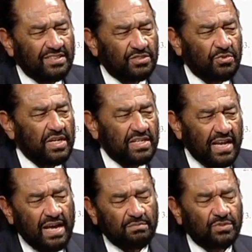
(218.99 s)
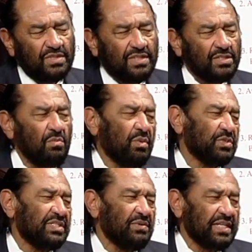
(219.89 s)
street names. Someone
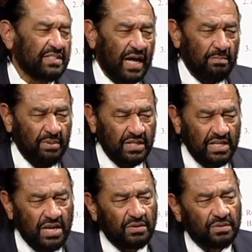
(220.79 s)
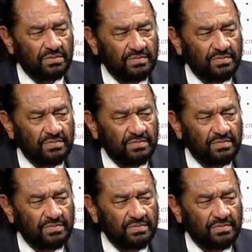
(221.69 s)
would say, well, that's not a big deal.